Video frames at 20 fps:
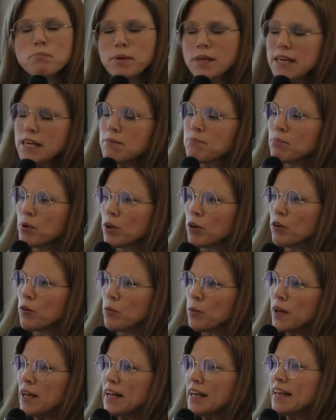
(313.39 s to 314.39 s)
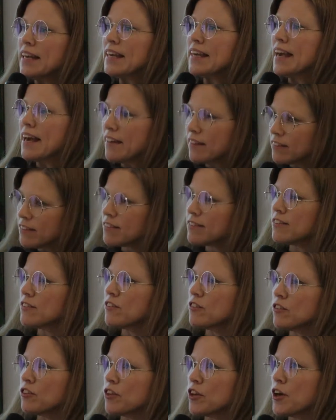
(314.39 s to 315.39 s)
people really get
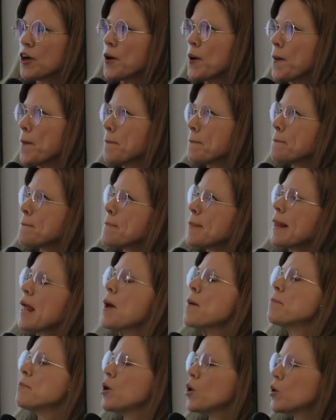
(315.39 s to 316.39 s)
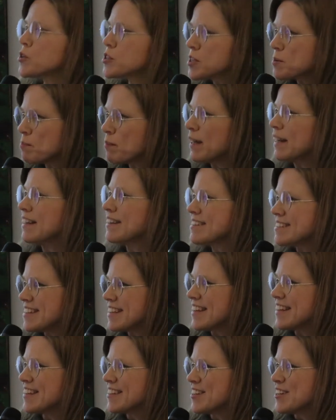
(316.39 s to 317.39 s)
the
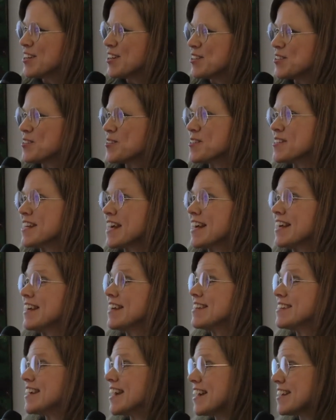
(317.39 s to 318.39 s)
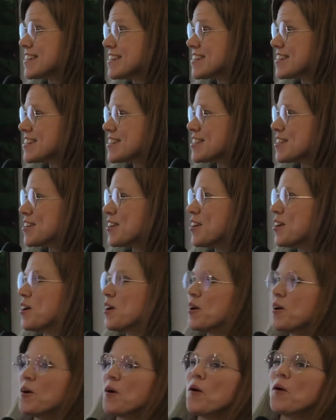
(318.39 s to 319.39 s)
possibility to say yes
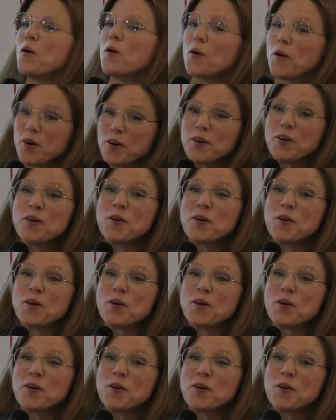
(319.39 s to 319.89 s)
or